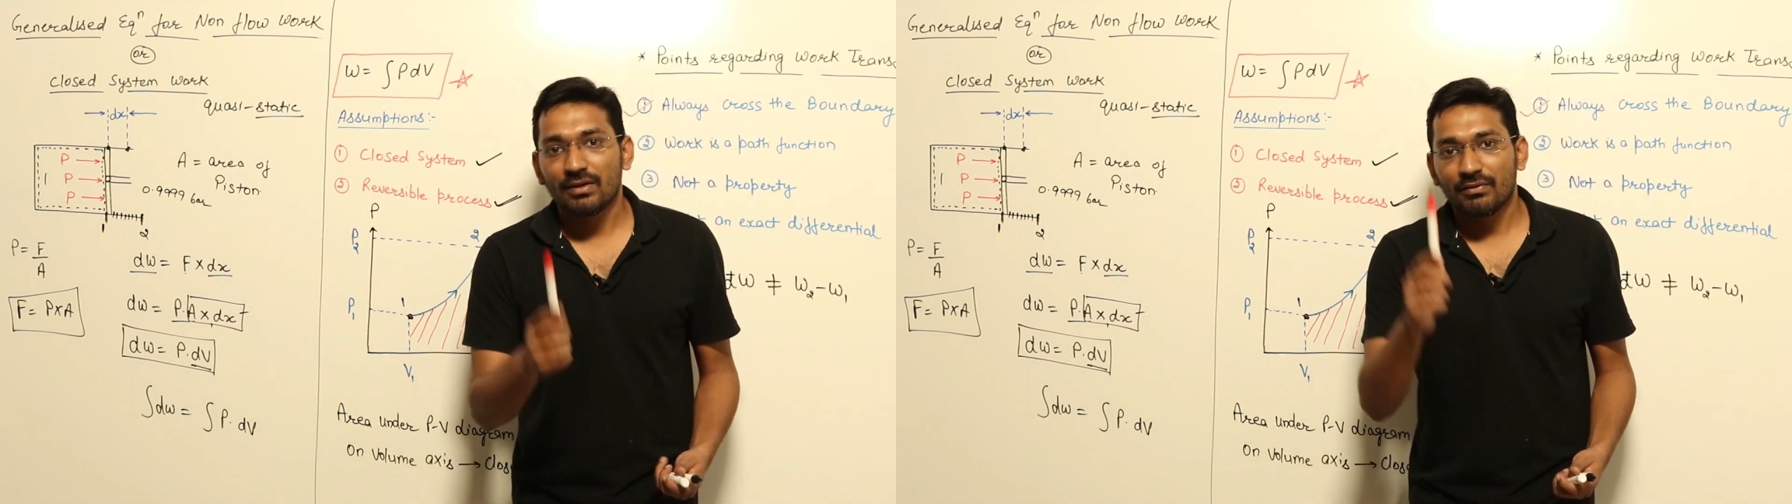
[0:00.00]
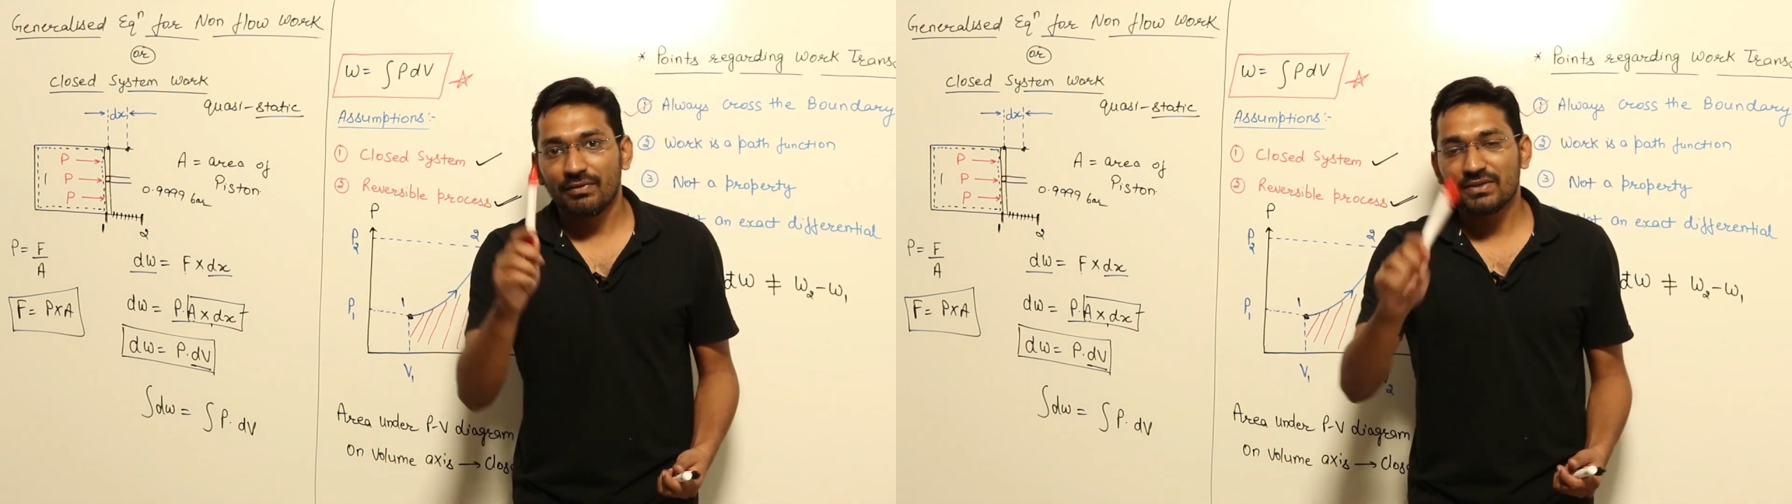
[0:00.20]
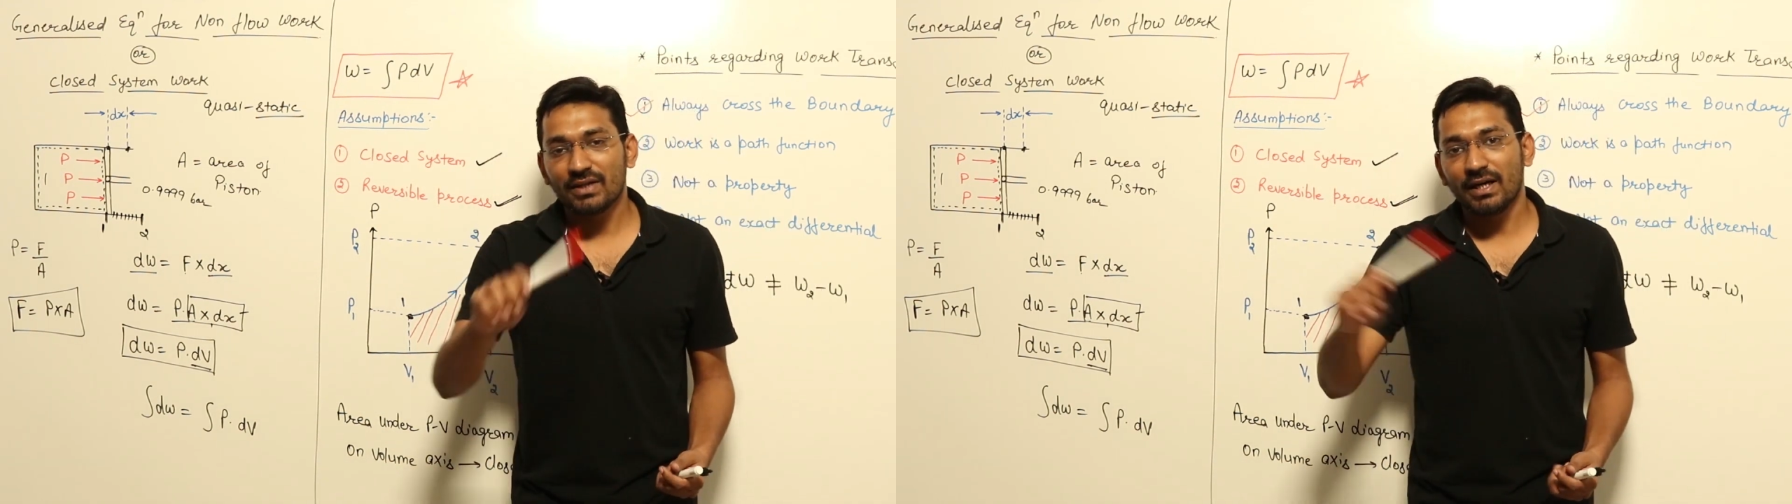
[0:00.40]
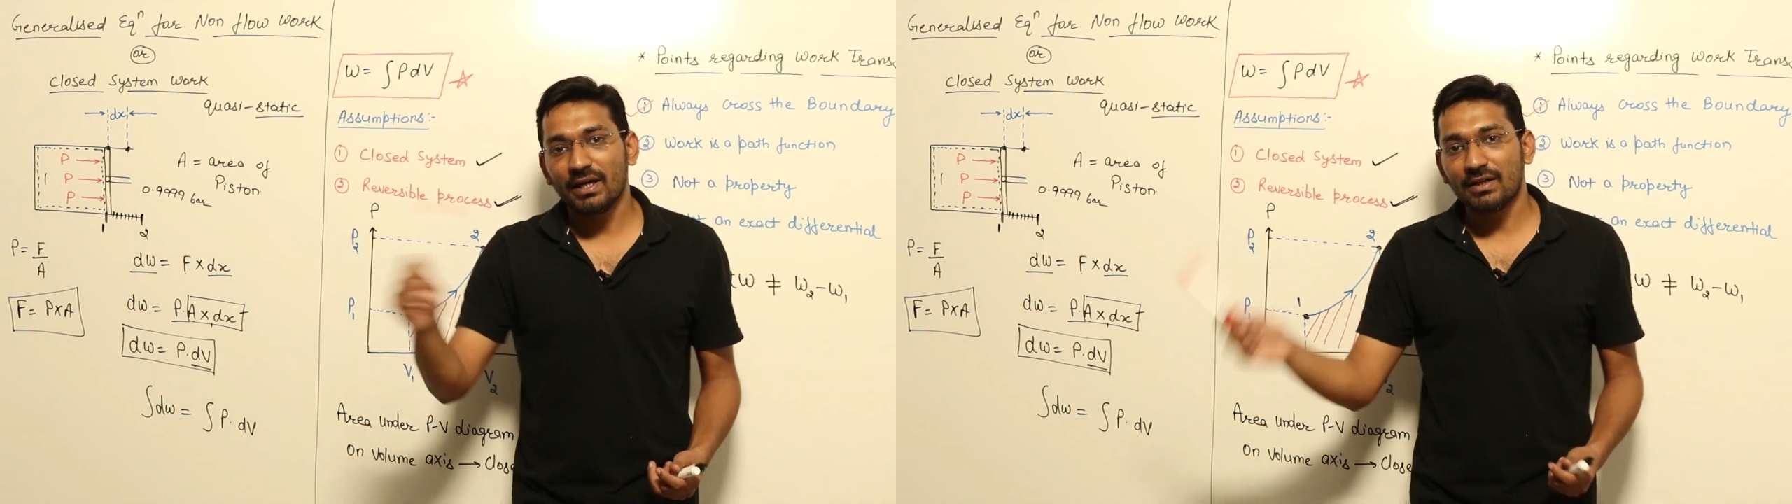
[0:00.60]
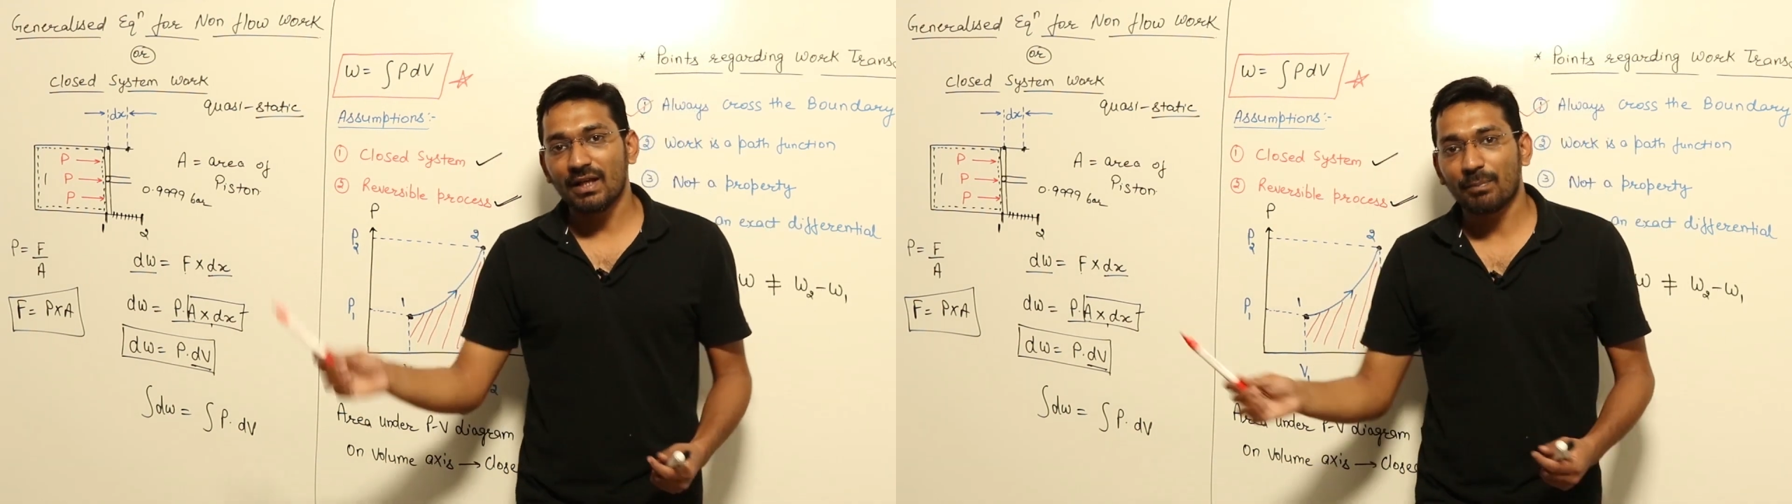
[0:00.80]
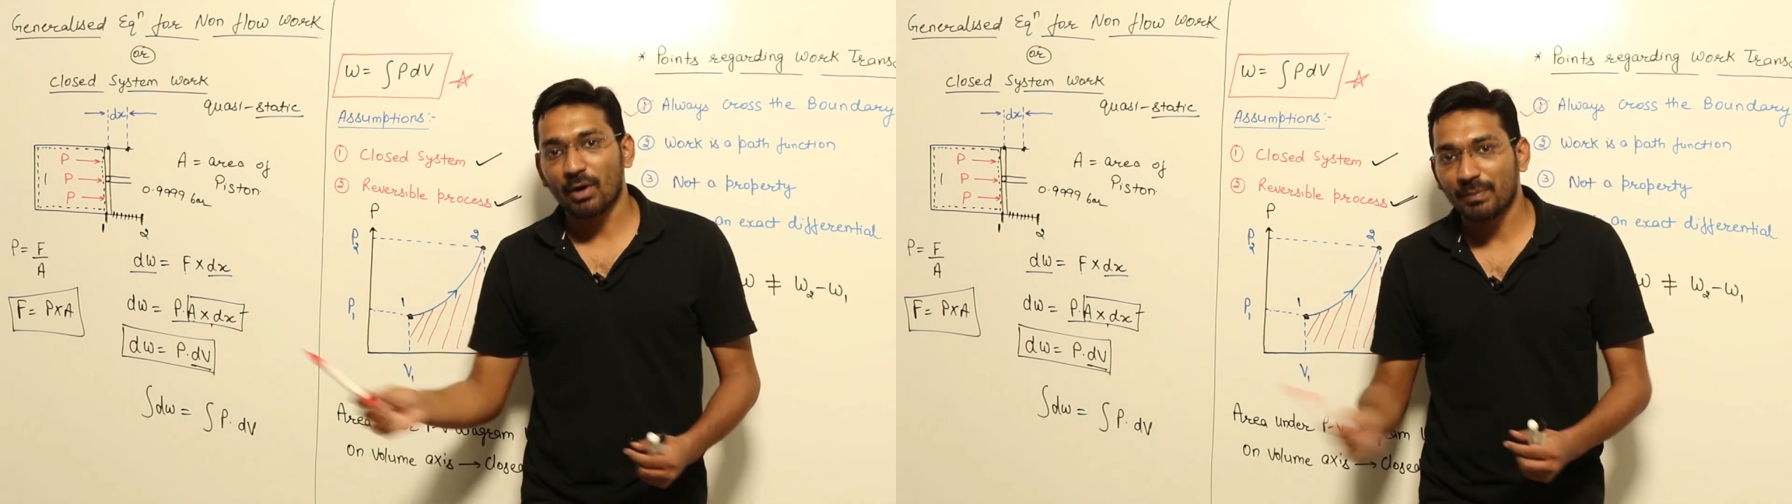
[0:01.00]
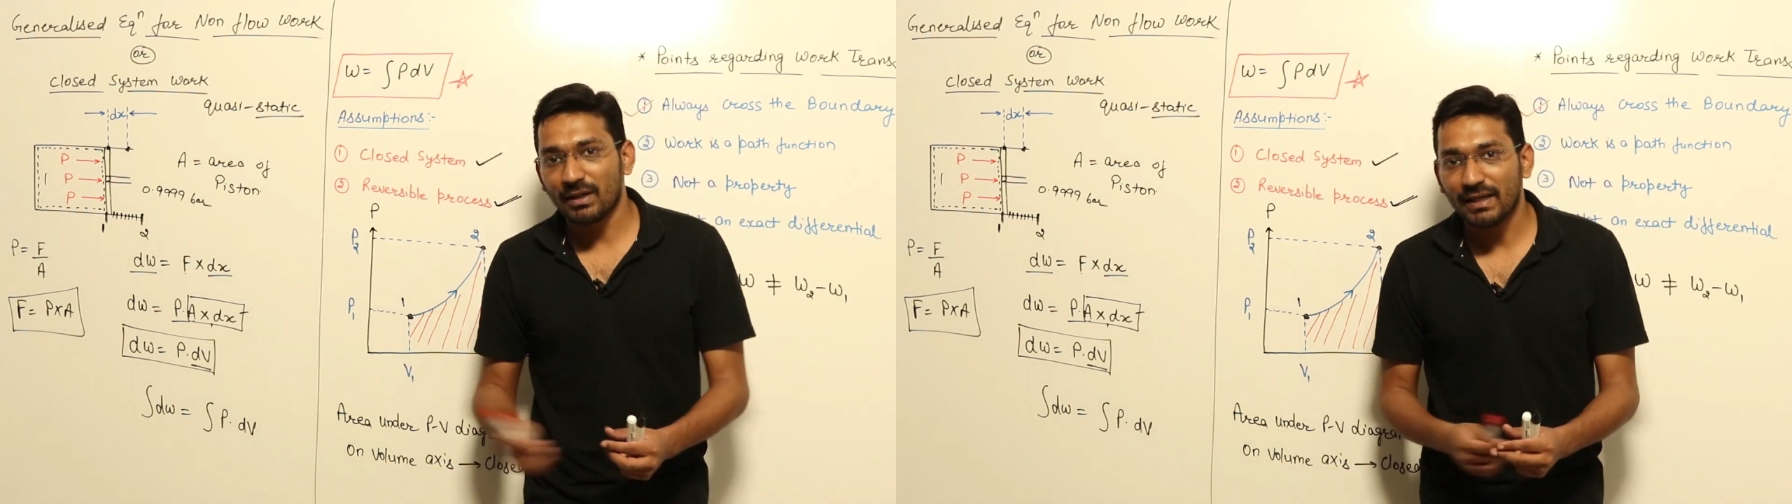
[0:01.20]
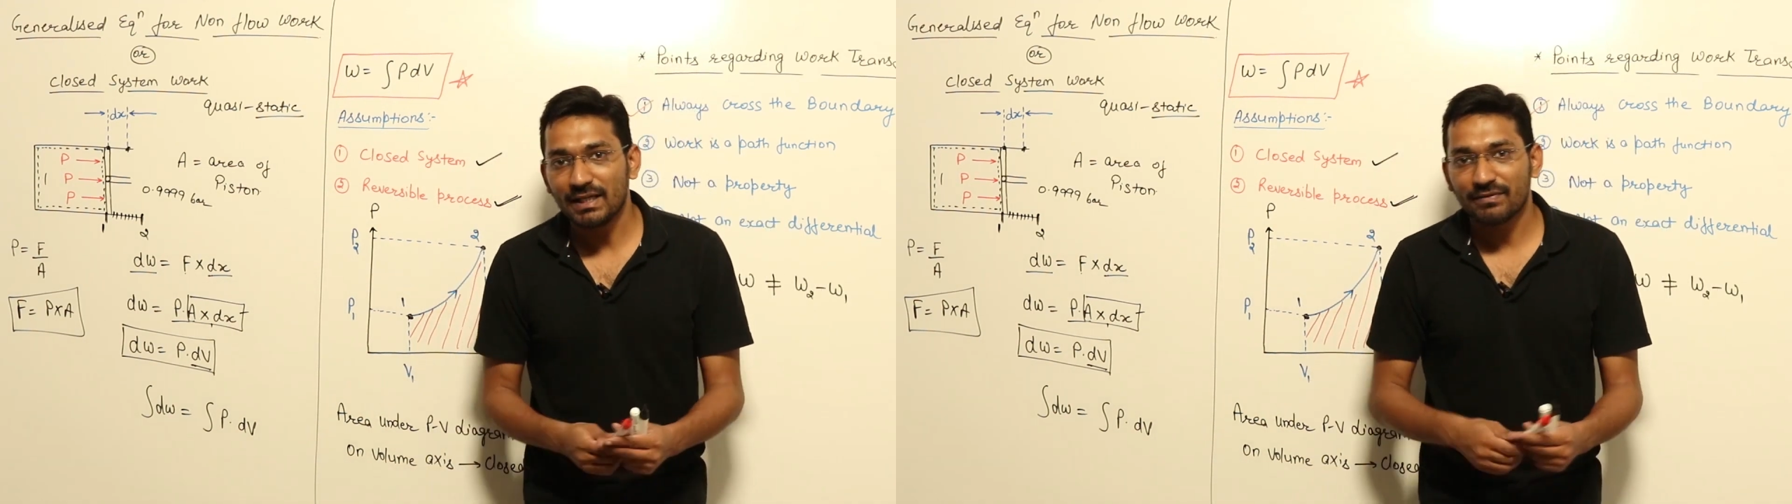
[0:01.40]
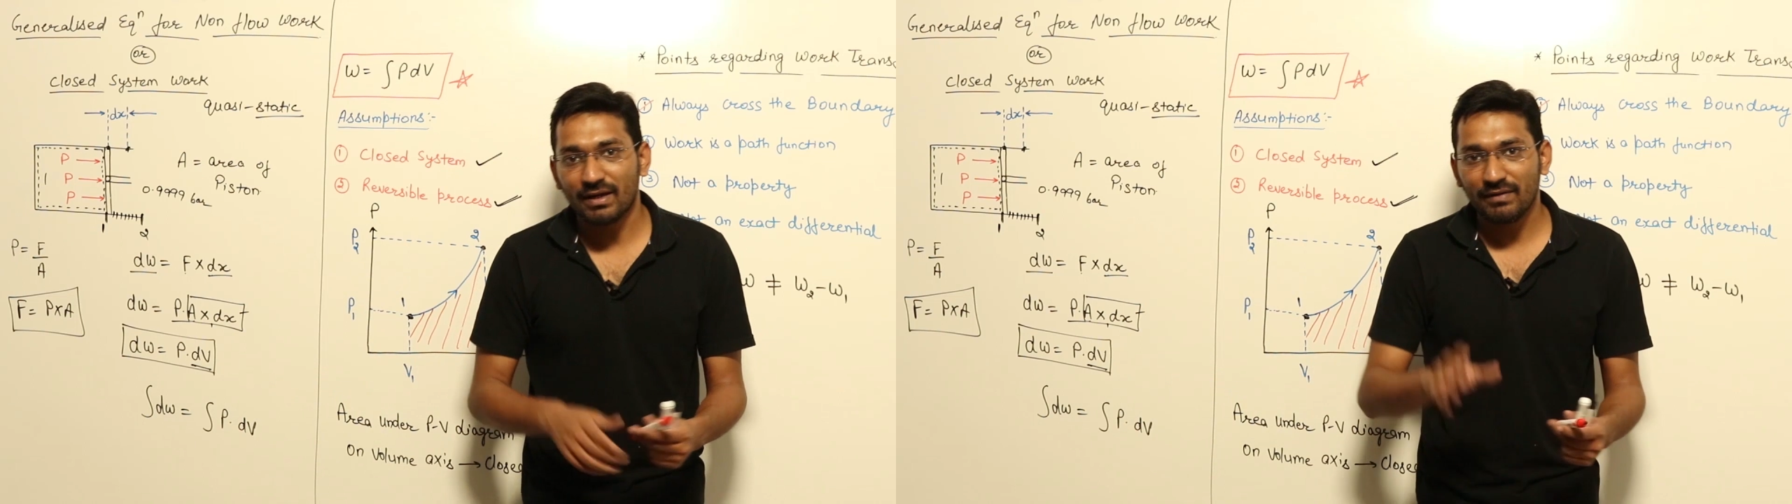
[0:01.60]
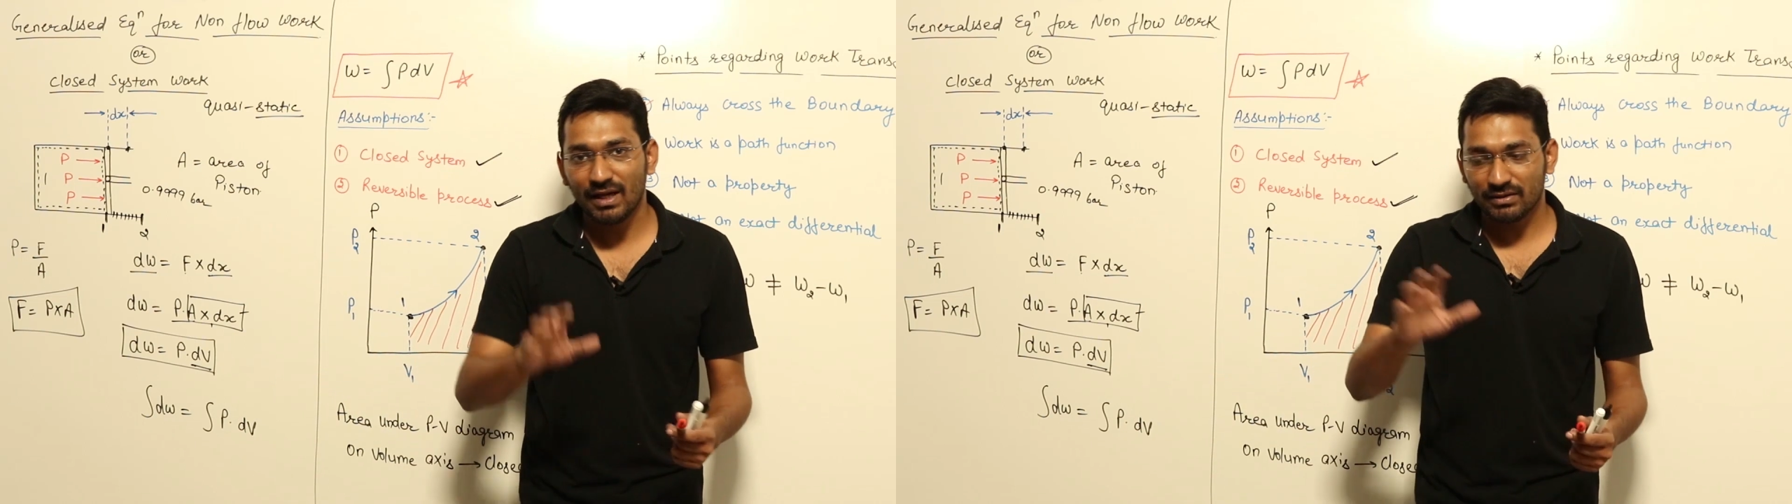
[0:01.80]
We studied in the properties when we